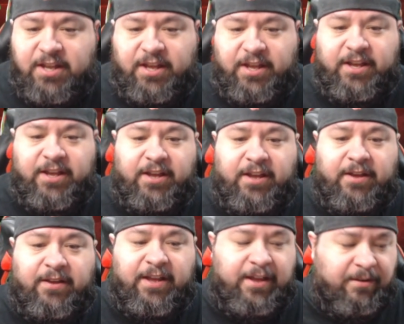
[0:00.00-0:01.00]
uh,
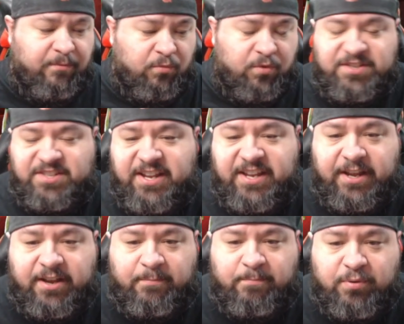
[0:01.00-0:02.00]
and was
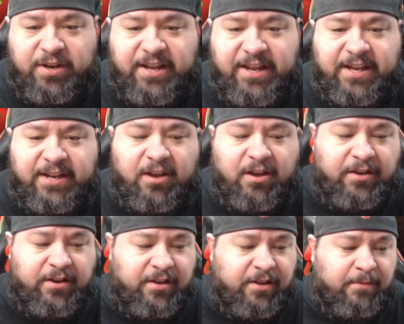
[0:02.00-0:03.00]
thinking on putting it
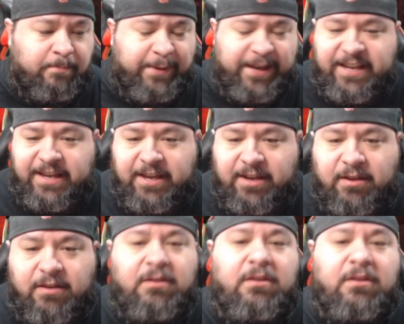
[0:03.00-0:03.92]
on a biggie